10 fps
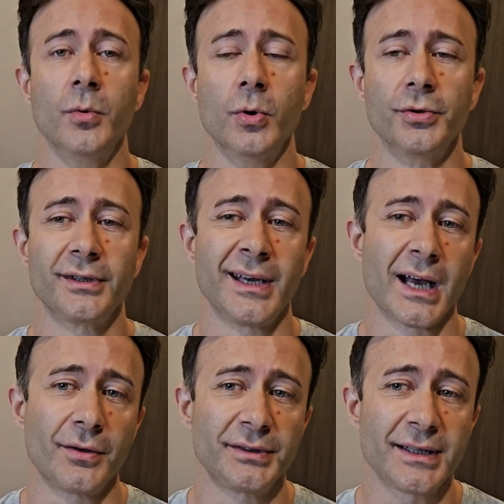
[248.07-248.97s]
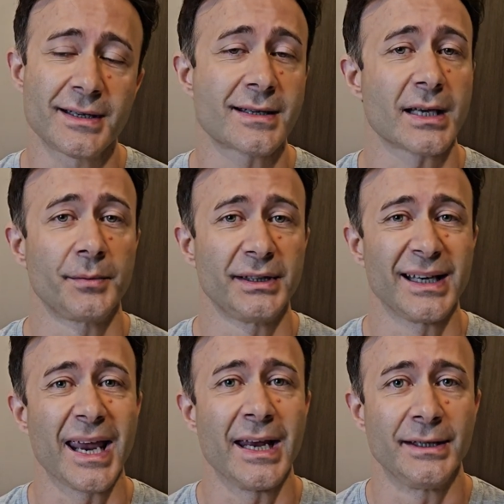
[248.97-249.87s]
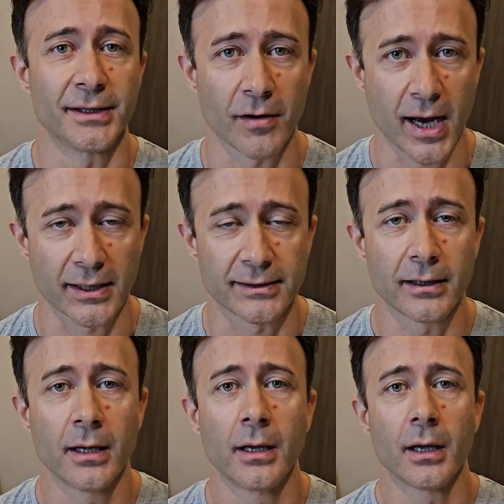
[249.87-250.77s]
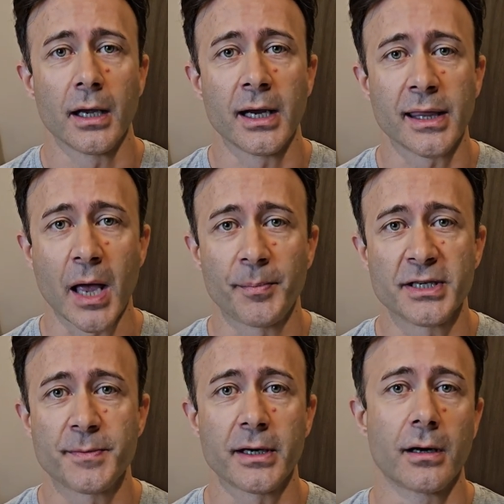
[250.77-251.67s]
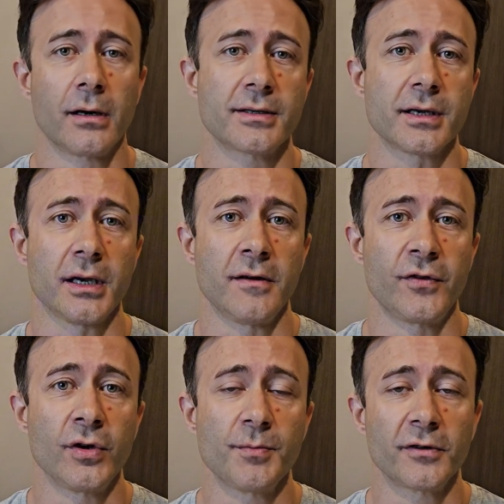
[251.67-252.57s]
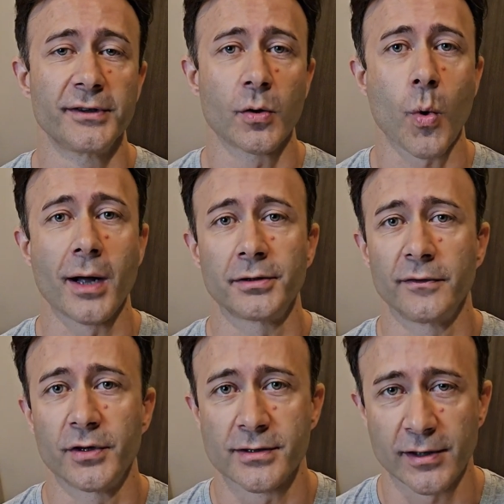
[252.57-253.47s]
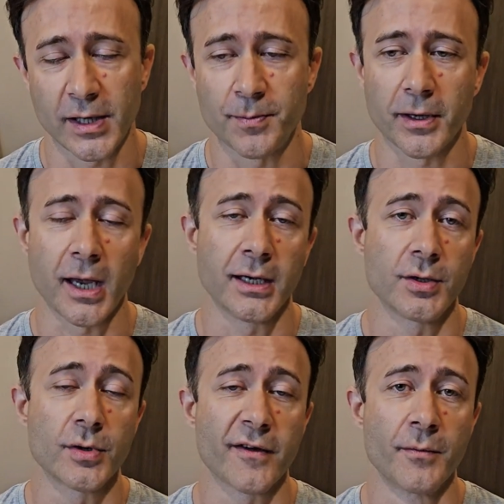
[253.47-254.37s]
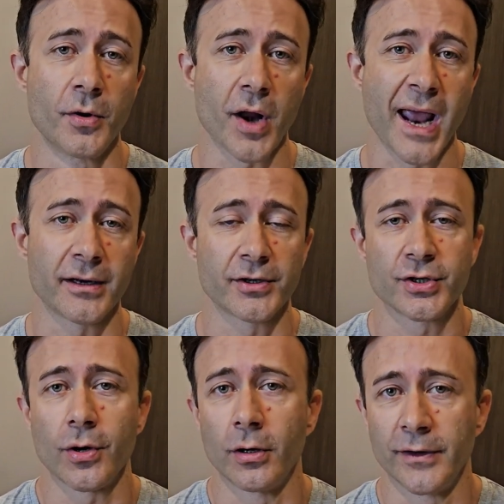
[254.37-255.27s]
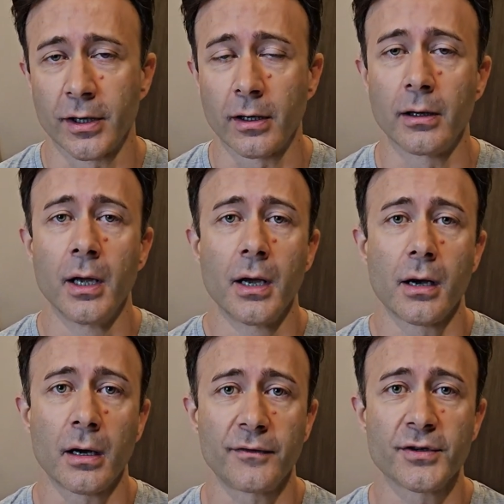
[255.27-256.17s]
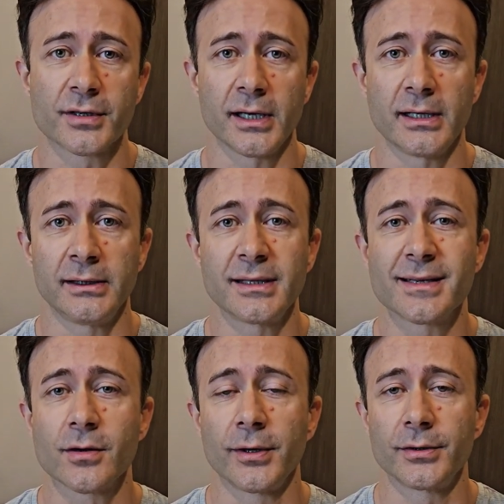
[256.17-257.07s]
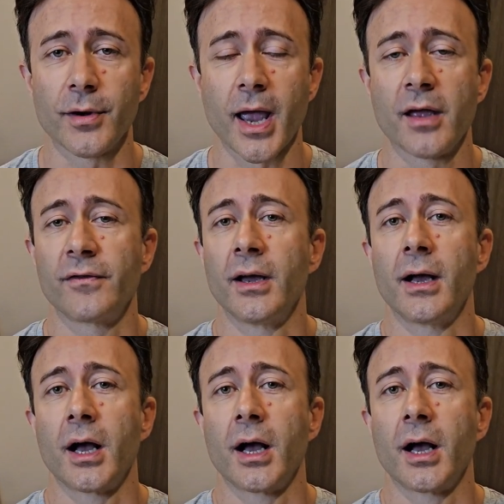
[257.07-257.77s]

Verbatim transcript: mood. Now, this is something indirect. It happens because if you improve the quality of your sleep and you have more energy overall, obviously this is going to have